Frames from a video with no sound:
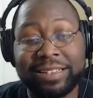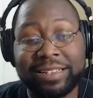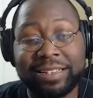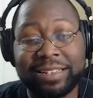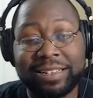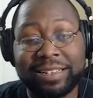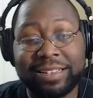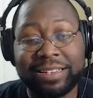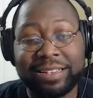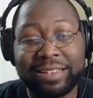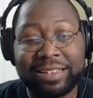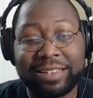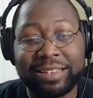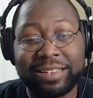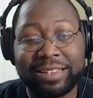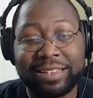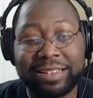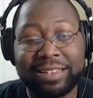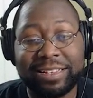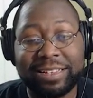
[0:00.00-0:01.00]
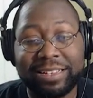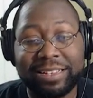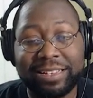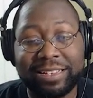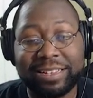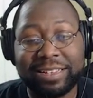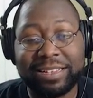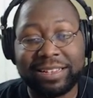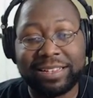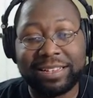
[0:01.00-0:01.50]

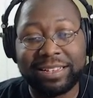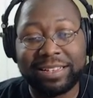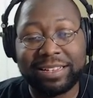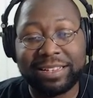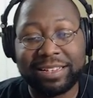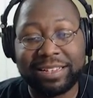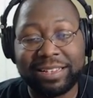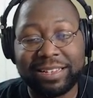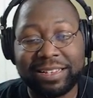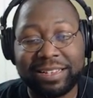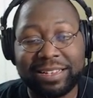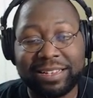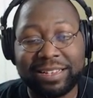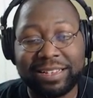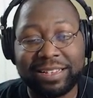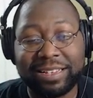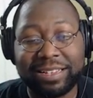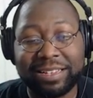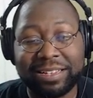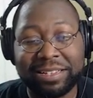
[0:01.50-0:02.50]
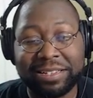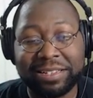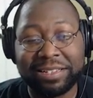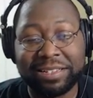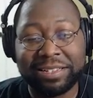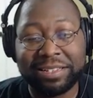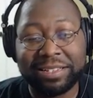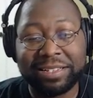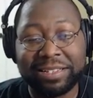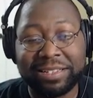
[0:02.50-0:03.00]

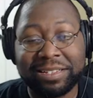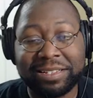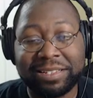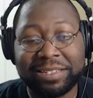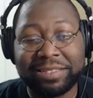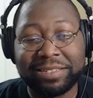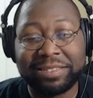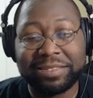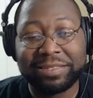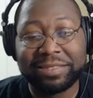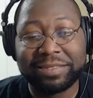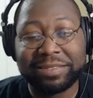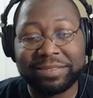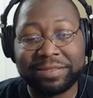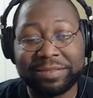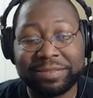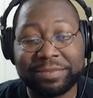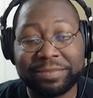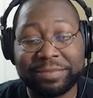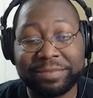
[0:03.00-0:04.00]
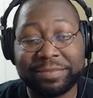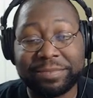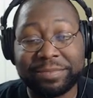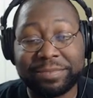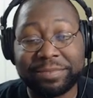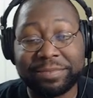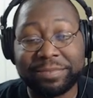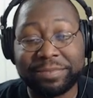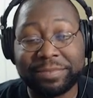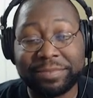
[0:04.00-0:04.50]

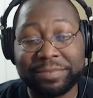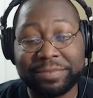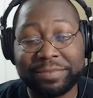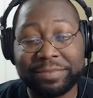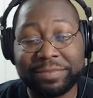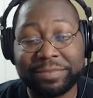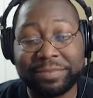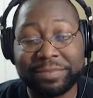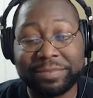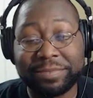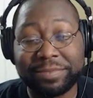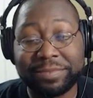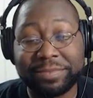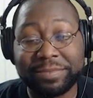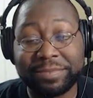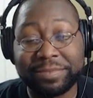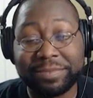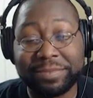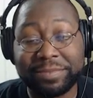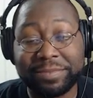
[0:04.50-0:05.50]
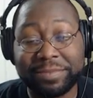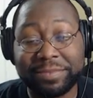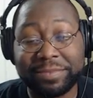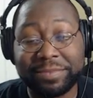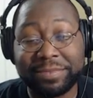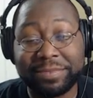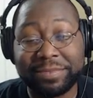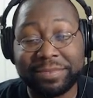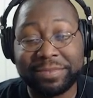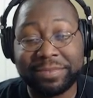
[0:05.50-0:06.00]

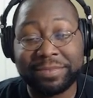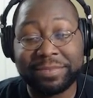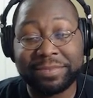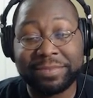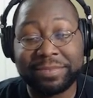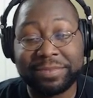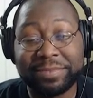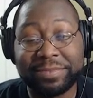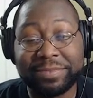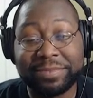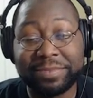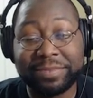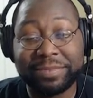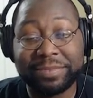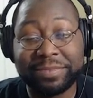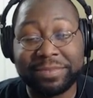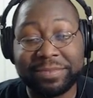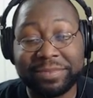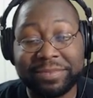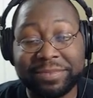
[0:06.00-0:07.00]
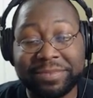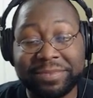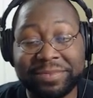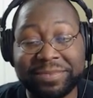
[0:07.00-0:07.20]
This person isn't speaking.